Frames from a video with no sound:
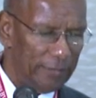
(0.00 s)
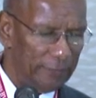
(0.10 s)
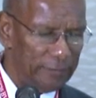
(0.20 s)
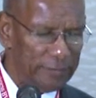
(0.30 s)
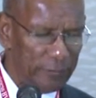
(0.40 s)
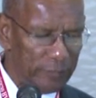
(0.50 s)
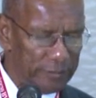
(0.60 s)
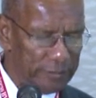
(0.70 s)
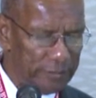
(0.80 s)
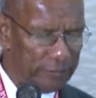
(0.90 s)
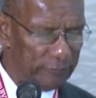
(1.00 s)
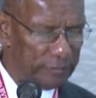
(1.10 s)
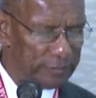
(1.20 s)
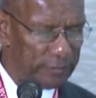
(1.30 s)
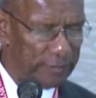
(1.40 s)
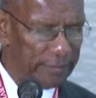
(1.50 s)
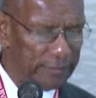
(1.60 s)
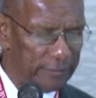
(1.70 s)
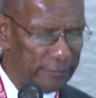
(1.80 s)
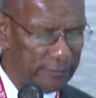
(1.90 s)
First, I want to say to Russell
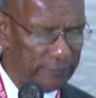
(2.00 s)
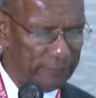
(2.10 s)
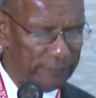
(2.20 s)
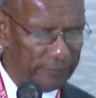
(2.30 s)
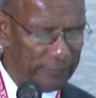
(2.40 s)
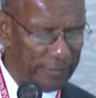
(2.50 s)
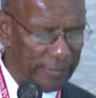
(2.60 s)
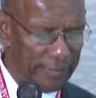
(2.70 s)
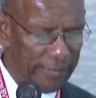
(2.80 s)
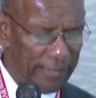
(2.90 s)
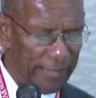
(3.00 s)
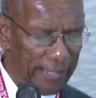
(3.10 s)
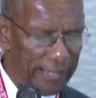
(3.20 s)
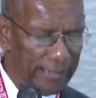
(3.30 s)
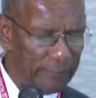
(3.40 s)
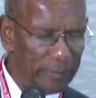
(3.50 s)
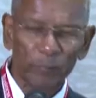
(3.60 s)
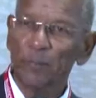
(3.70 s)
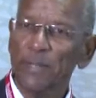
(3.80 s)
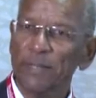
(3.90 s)
that I am not
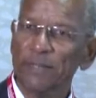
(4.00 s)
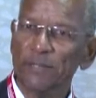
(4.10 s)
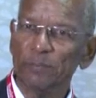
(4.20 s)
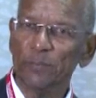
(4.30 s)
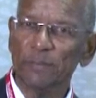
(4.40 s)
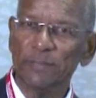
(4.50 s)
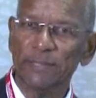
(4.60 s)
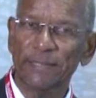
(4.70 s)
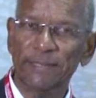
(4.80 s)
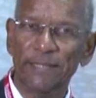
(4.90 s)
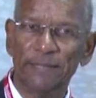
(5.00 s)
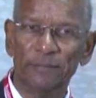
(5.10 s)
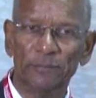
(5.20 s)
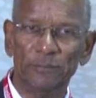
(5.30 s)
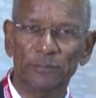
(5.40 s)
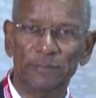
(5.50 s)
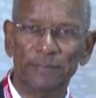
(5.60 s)
prepared at this moment to